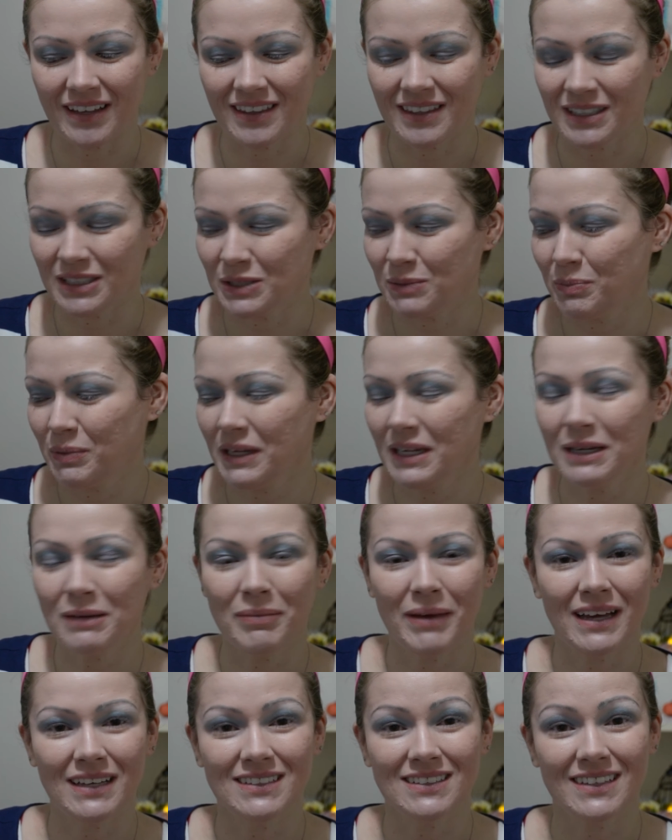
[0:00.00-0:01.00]
this pink
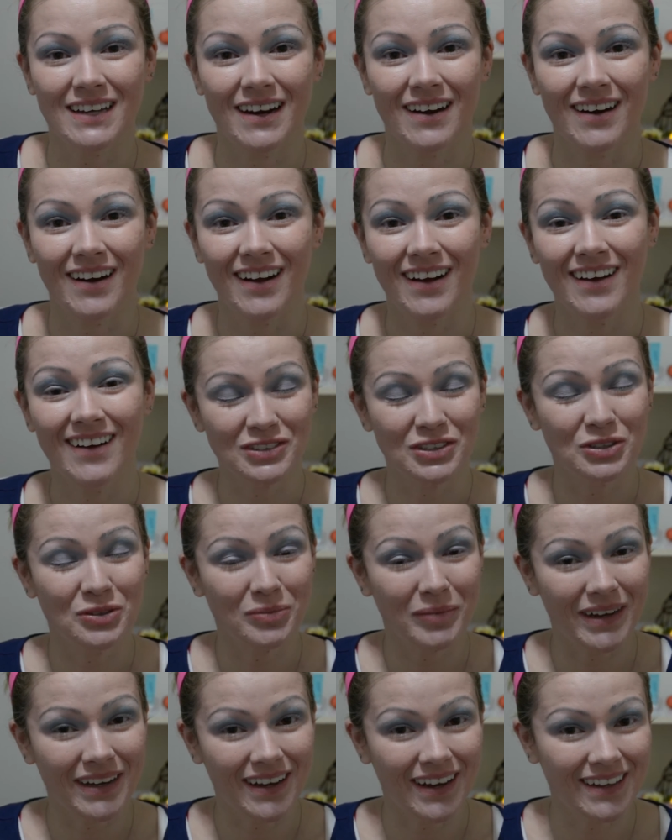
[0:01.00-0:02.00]
mascara to
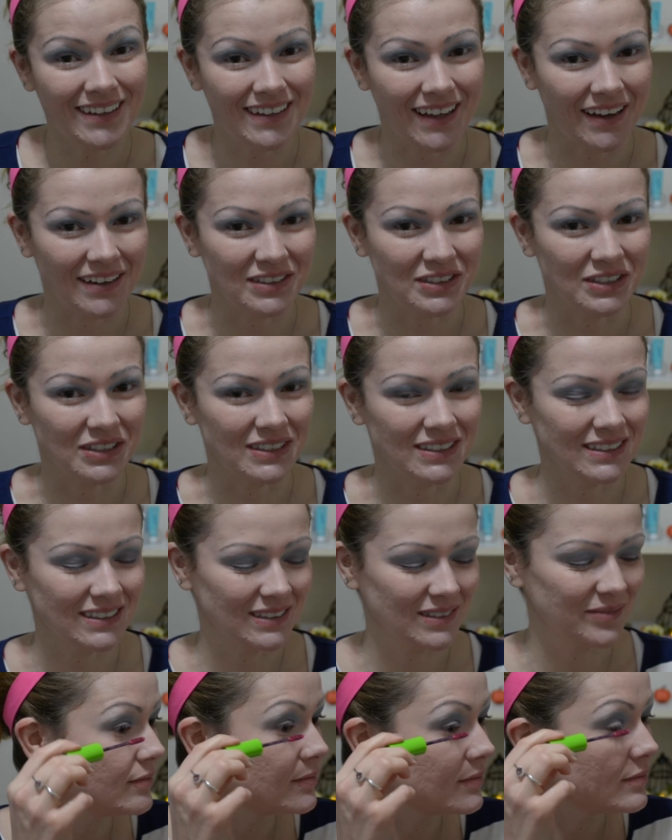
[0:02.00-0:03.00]
my
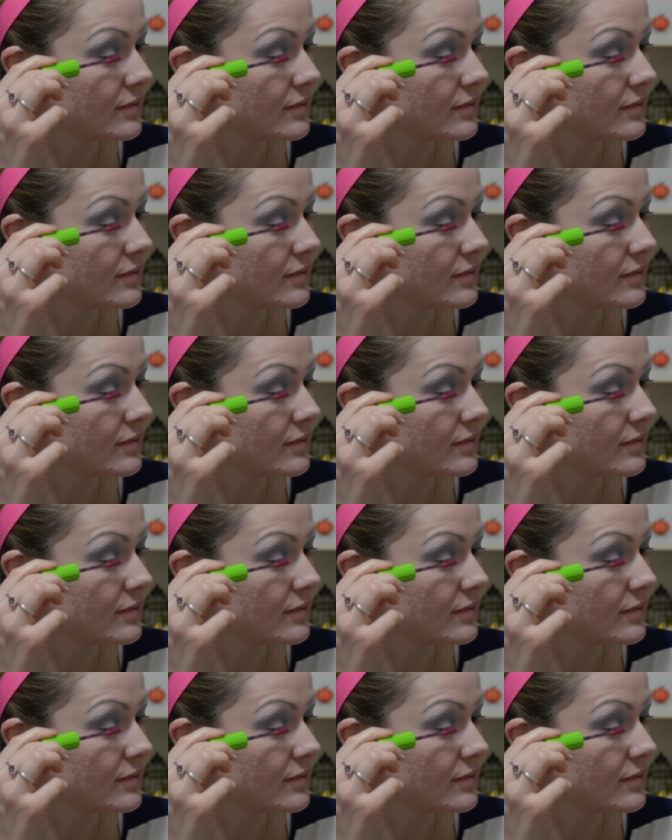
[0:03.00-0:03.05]
eyelashes.